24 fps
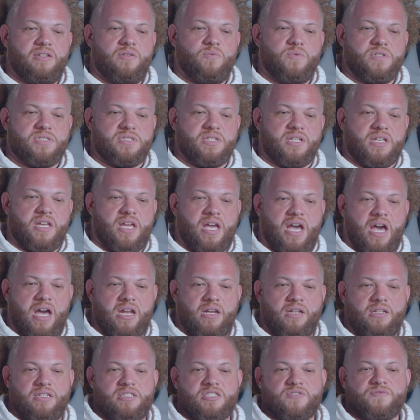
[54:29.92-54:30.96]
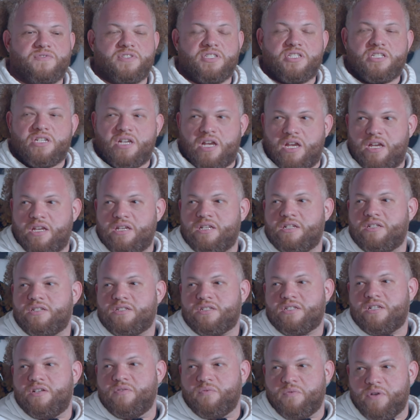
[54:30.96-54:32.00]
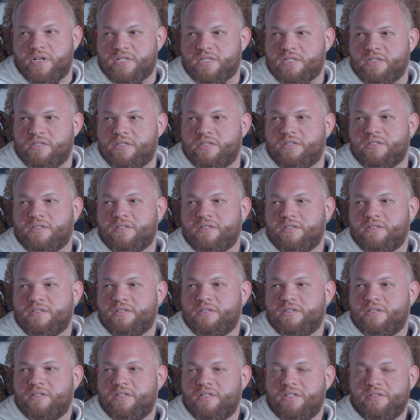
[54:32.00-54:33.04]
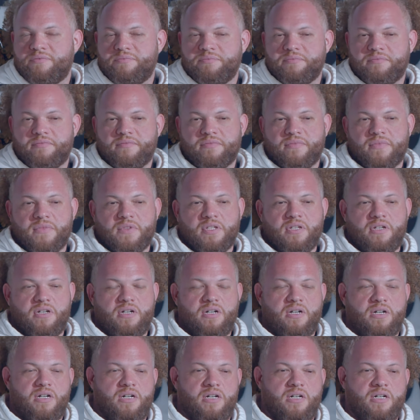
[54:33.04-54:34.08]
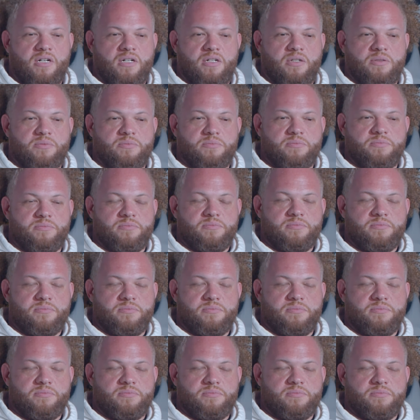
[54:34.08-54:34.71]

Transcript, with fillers: was the catalyst for change in wrestling. Yeah. Um,